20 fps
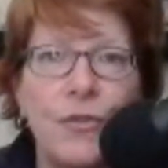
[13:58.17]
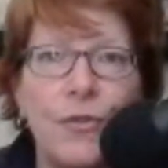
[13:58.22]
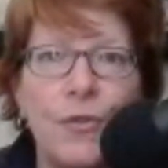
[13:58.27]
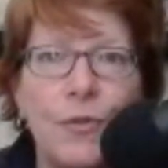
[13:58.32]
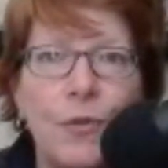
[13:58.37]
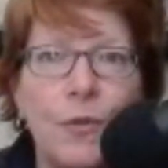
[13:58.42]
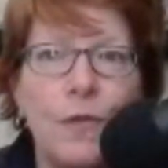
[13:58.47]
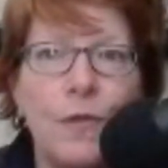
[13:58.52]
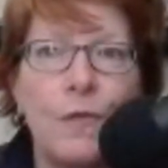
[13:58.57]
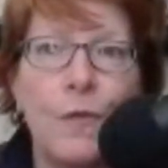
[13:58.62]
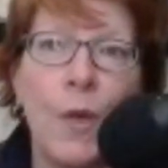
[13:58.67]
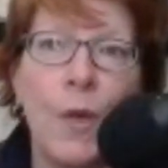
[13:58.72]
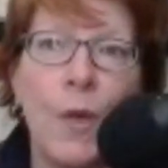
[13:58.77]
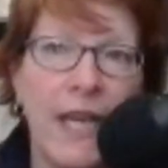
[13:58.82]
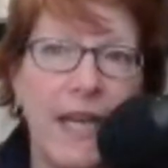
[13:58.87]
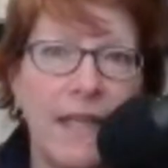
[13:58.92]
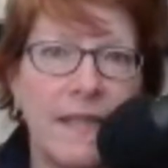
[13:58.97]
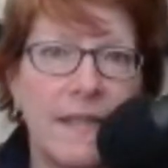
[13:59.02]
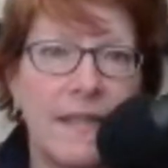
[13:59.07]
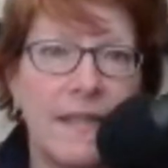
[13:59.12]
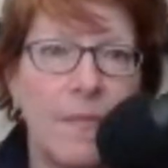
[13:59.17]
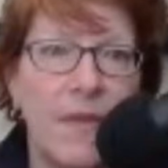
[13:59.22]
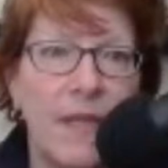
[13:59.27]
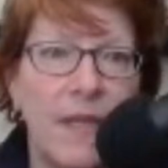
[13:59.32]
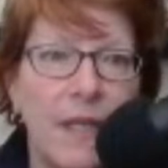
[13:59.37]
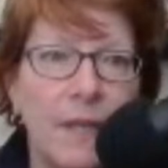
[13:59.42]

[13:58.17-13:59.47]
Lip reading: forecast something.